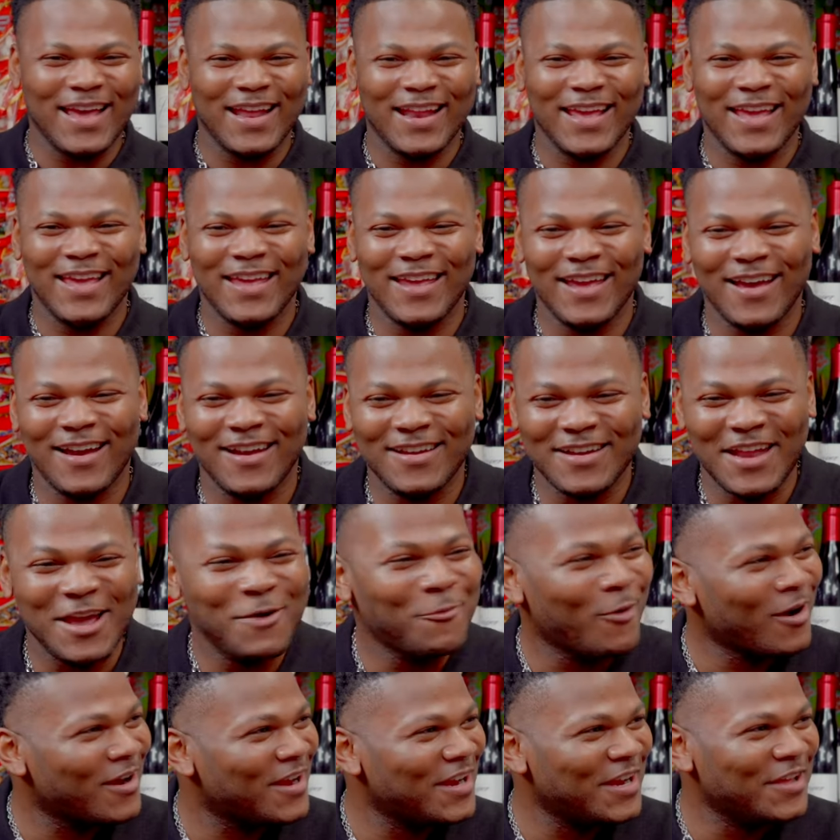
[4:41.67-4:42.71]
at a uh,
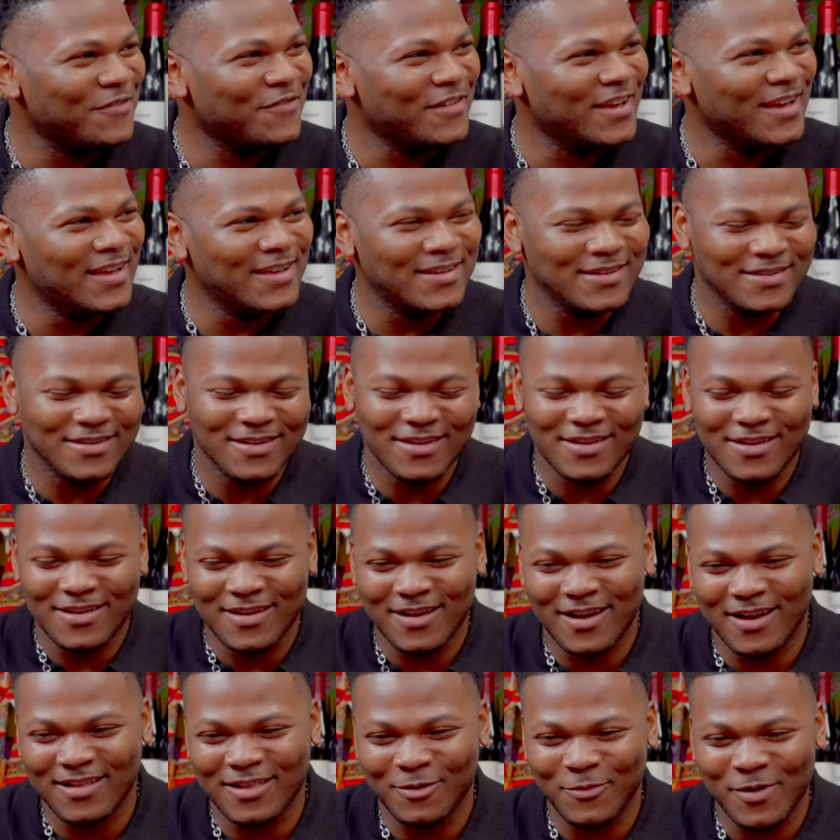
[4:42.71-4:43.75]
networking event mm -hmm.
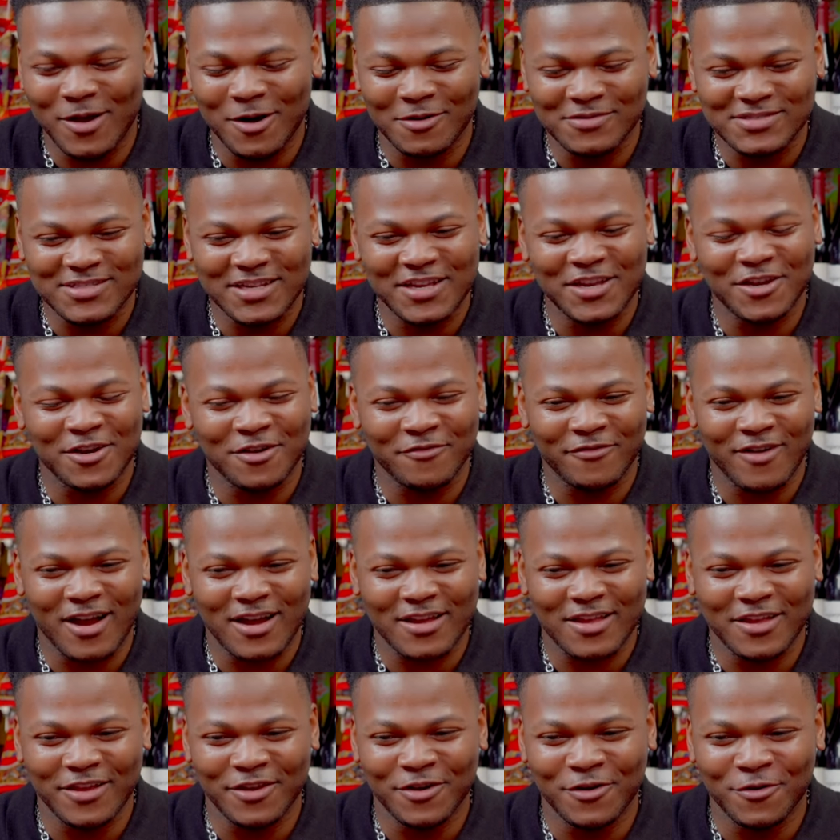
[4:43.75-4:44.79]
uh, that we hosted here in
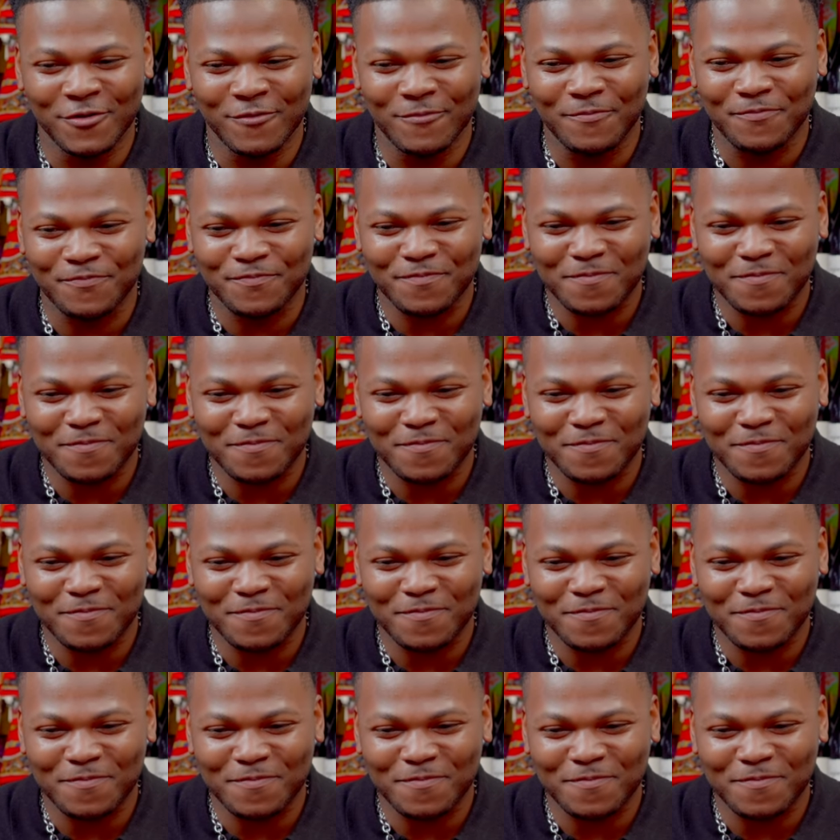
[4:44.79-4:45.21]
Rock Hill.